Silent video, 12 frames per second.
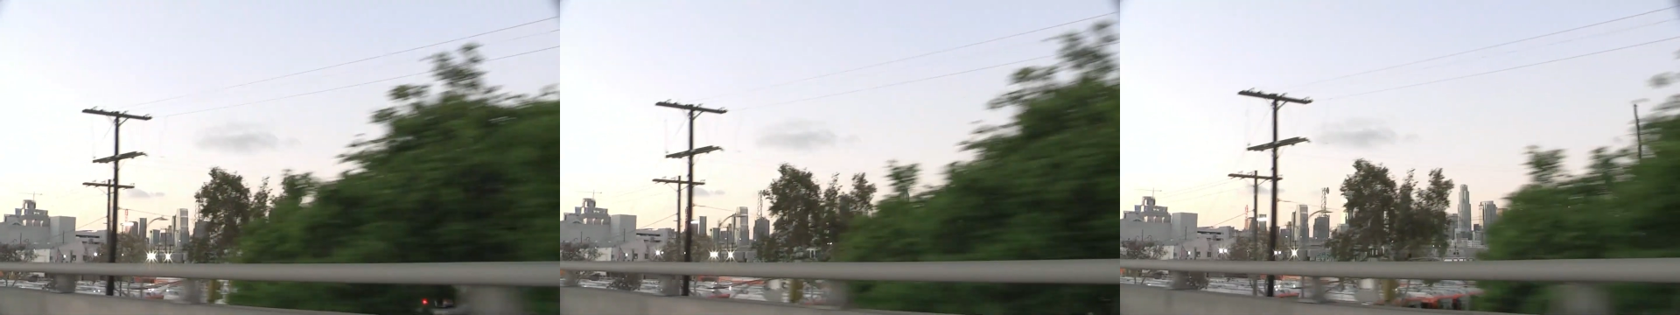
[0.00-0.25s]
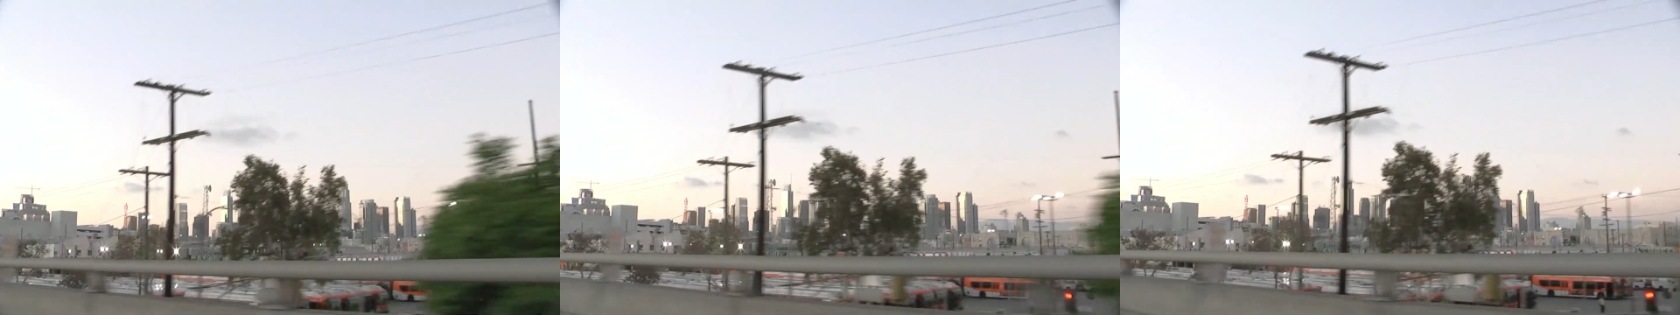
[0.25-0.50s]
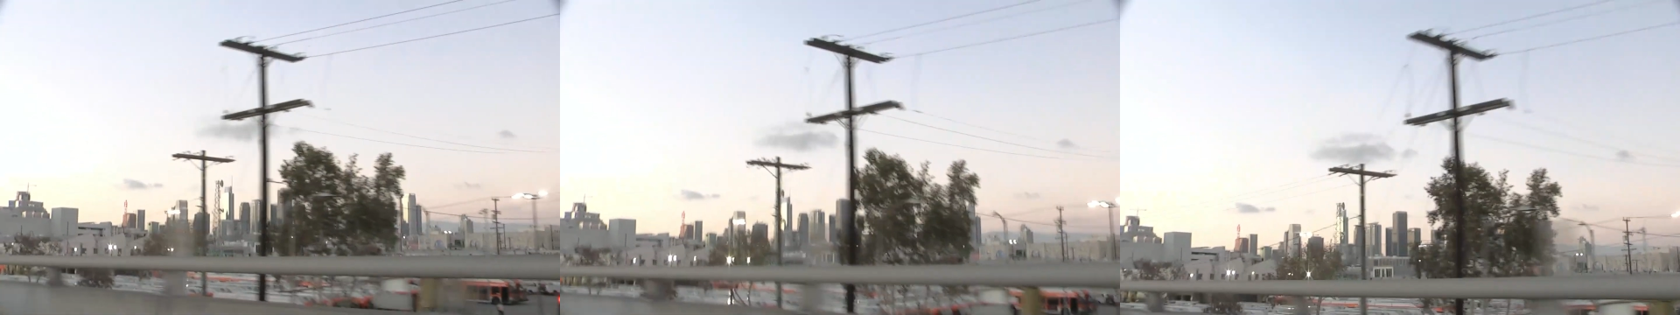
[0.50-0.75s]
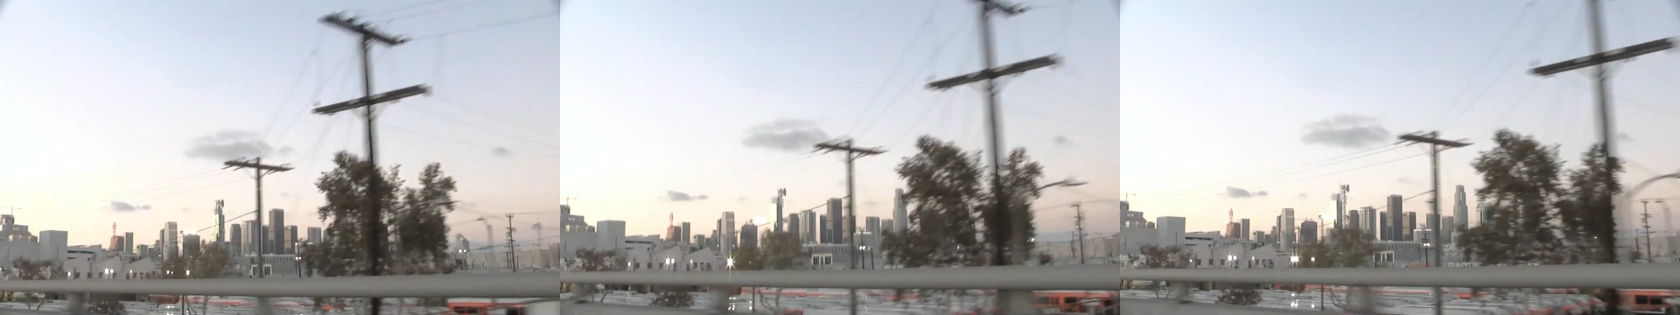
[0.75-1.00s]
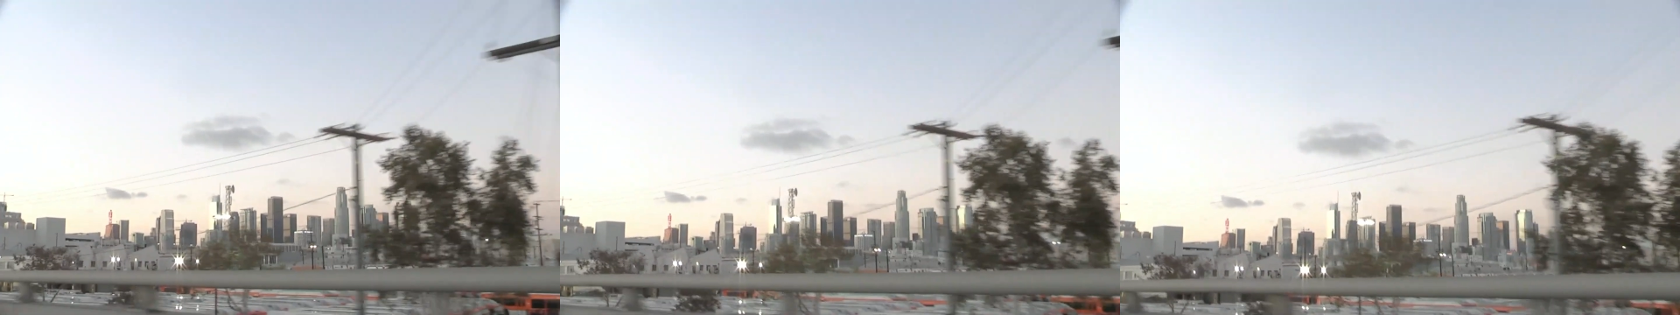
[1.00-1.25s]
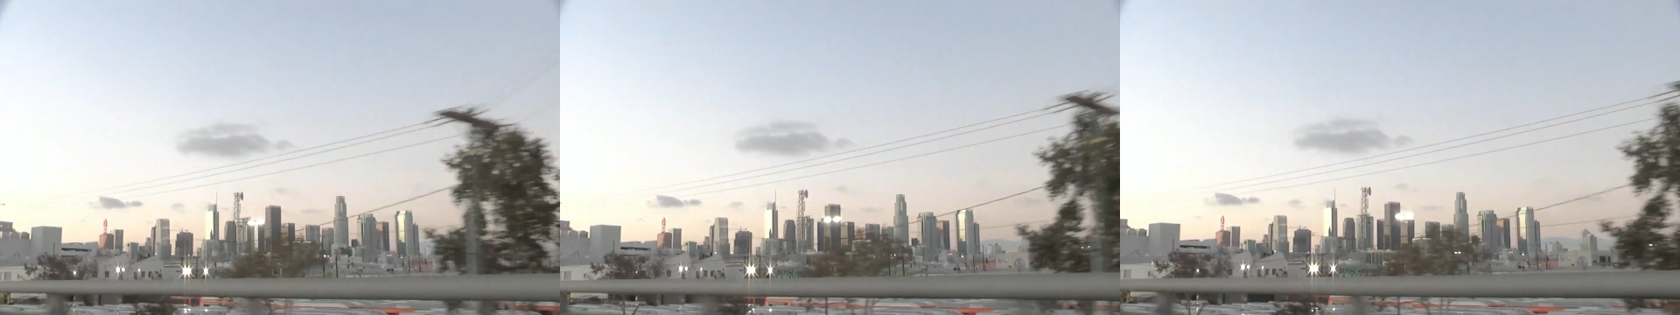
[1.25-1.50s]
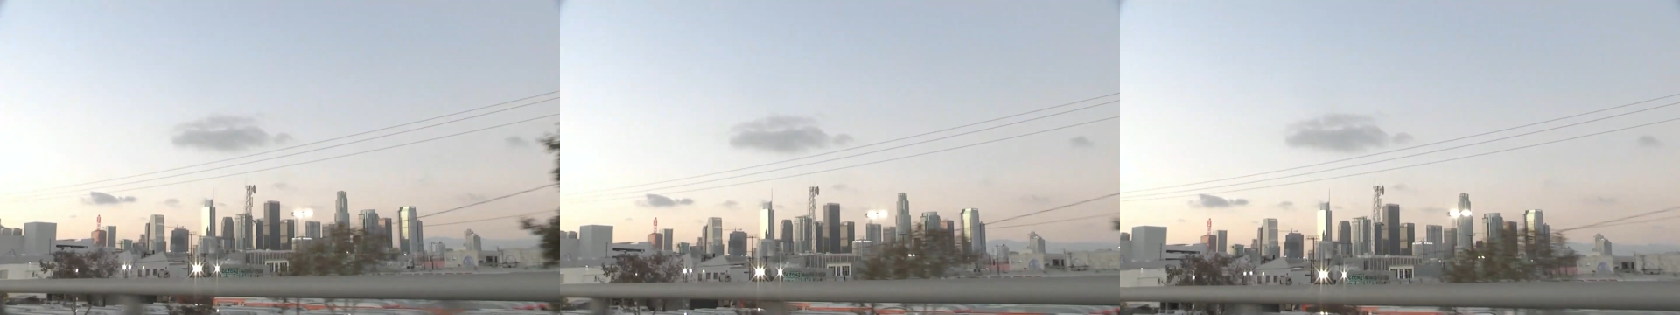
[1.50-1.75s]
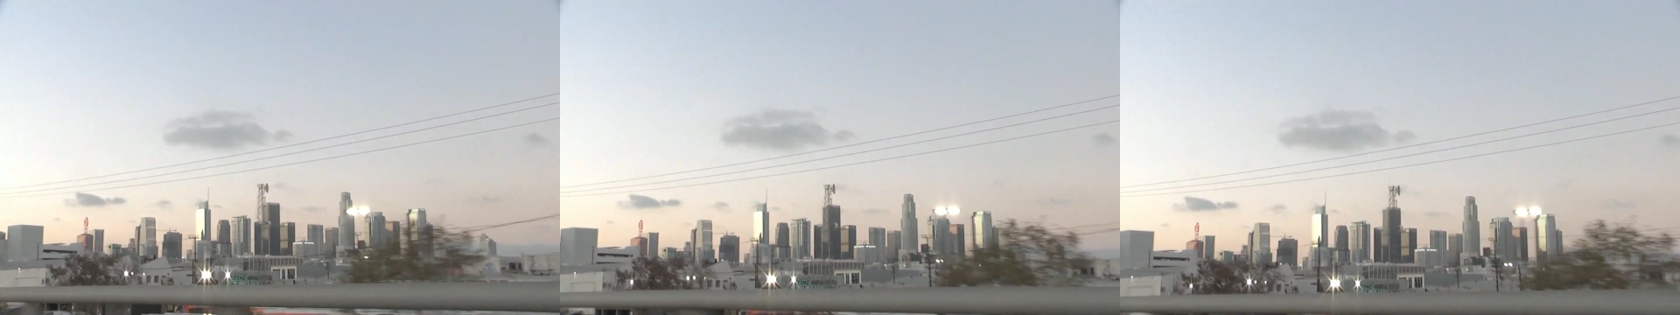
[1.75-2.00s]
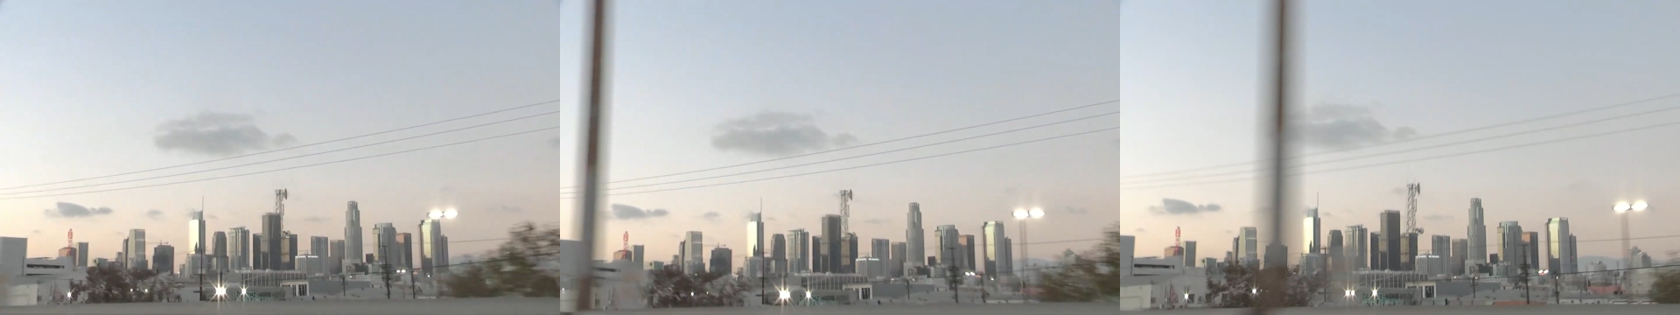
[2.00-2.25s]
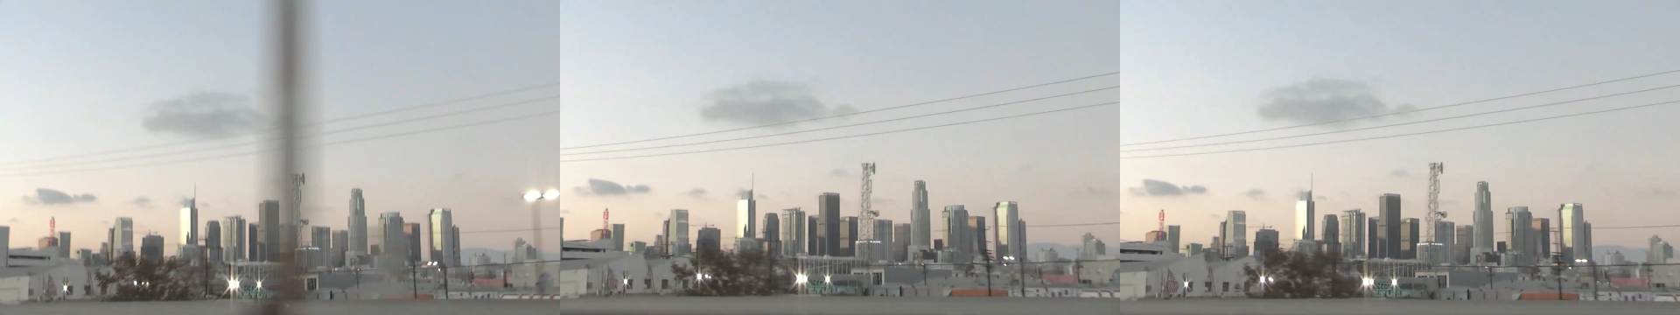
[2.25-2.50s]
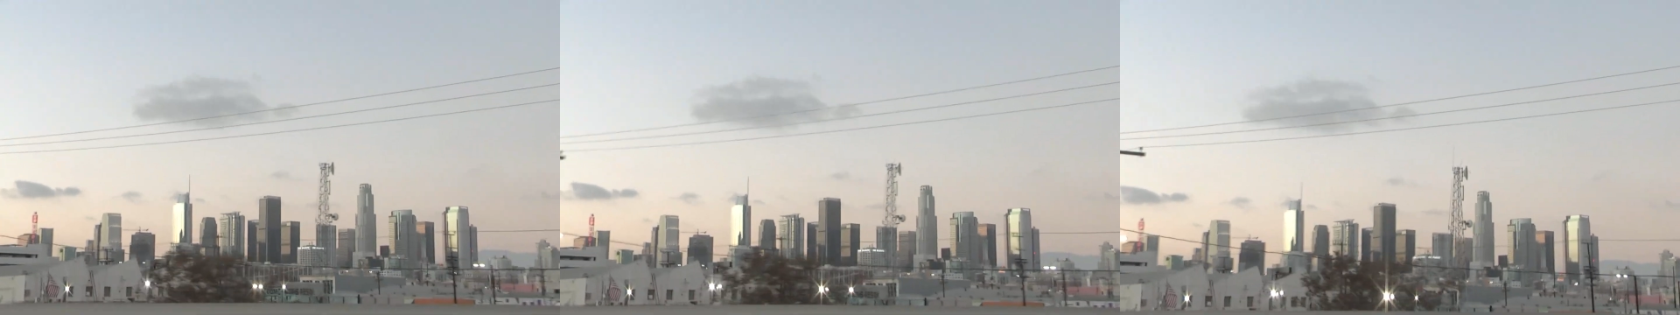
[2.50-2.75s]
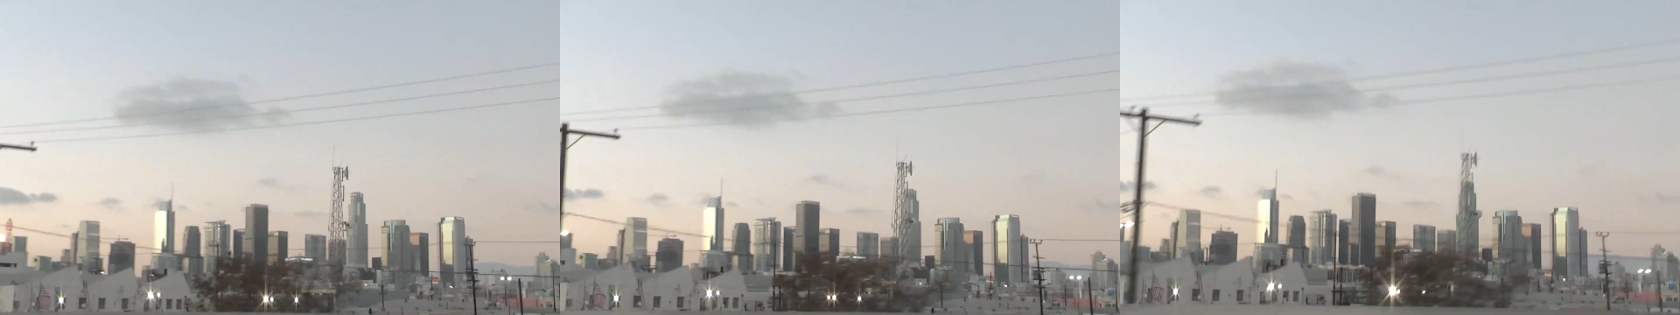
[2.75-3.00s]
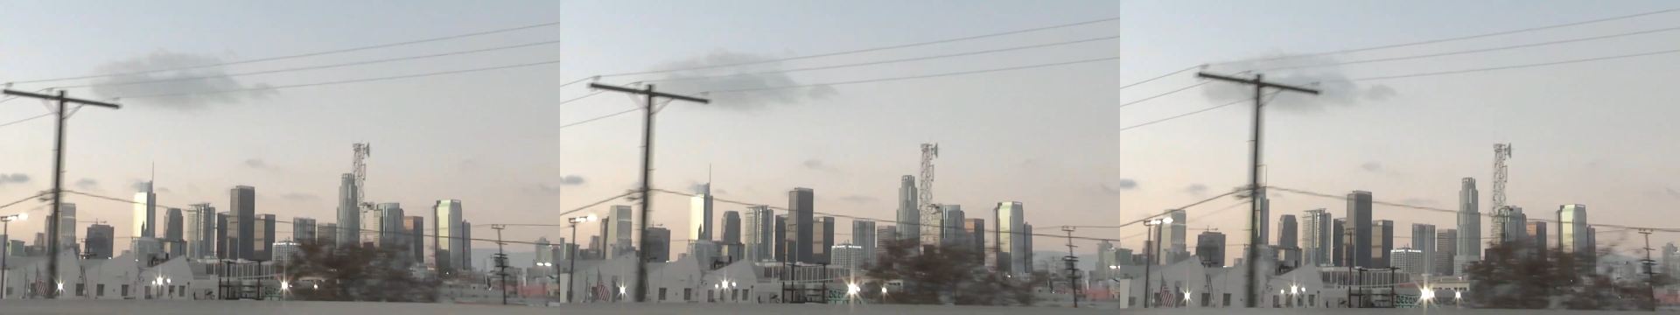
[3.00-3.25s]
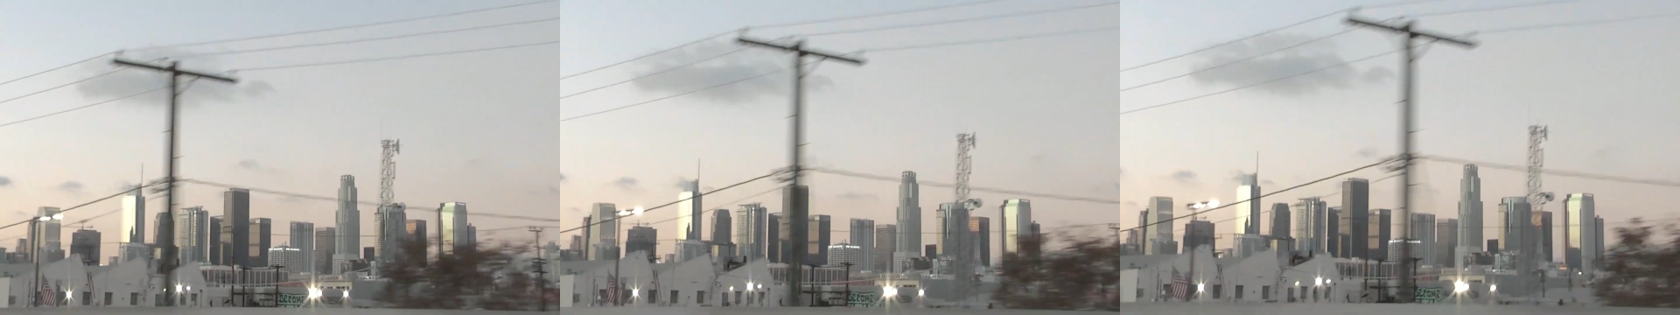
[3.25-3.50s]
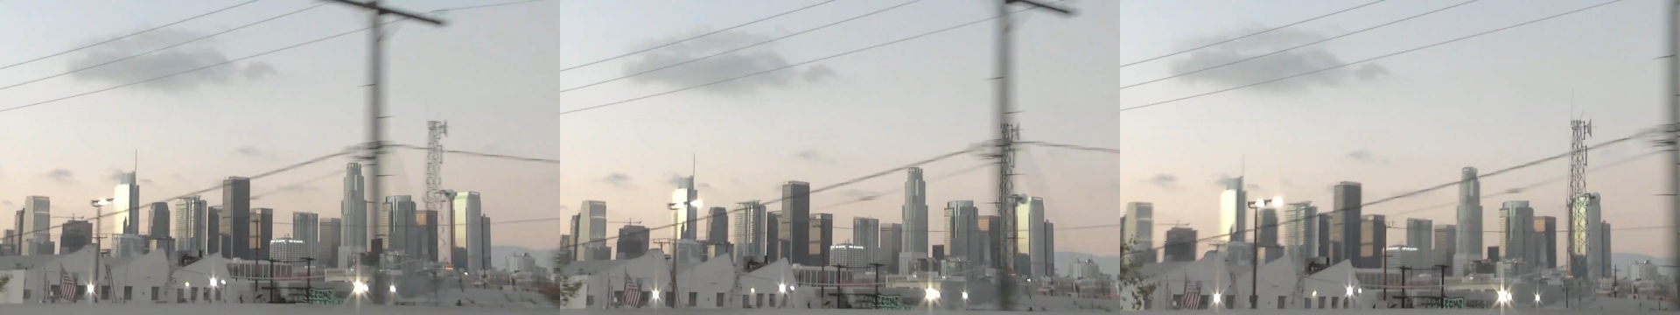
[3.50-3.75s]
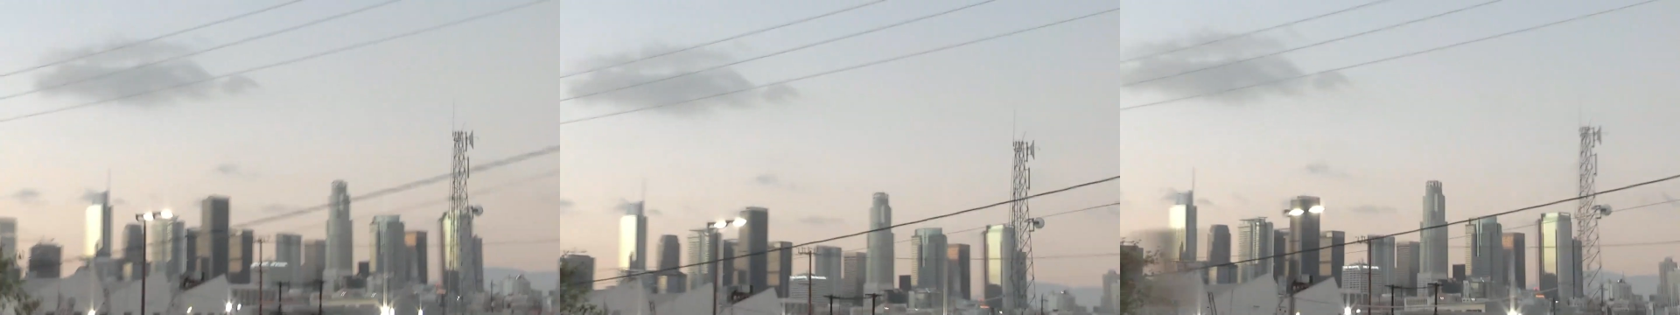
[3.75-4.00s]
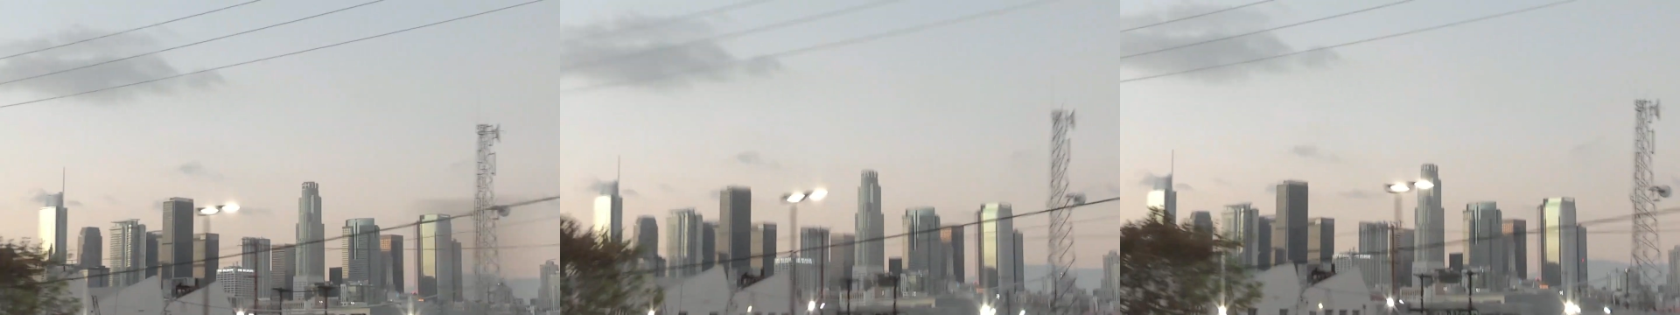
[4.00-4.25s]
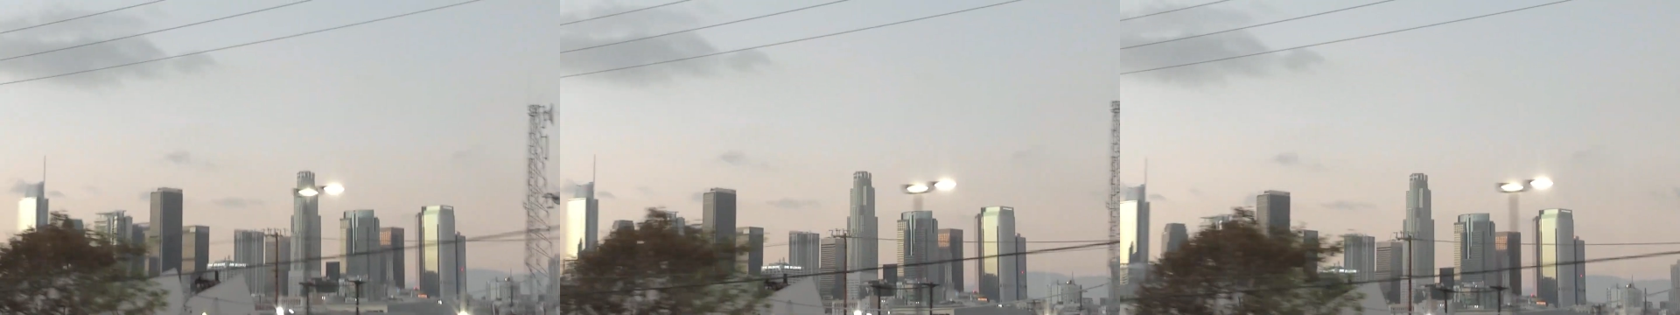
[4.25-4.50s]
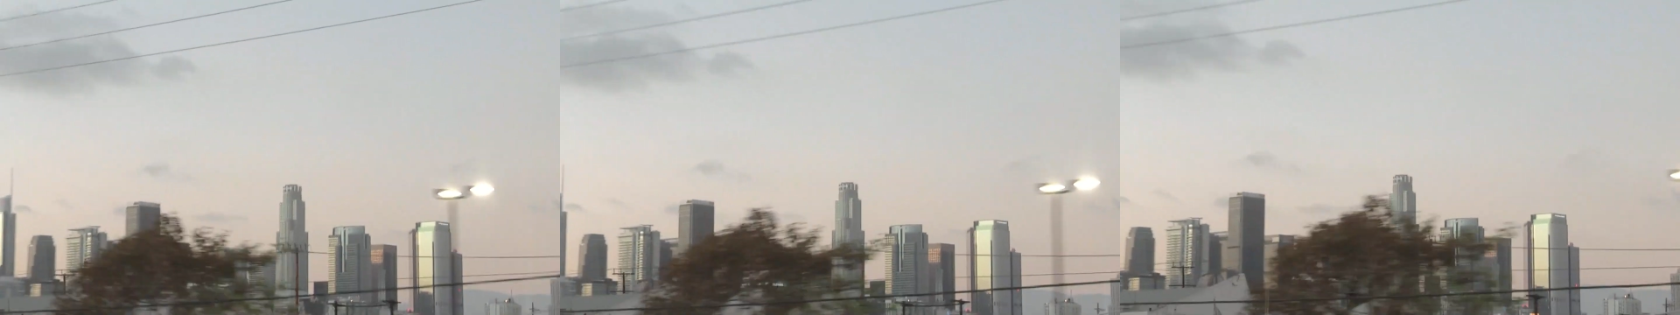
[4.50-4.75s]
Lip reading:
(no speaker visible)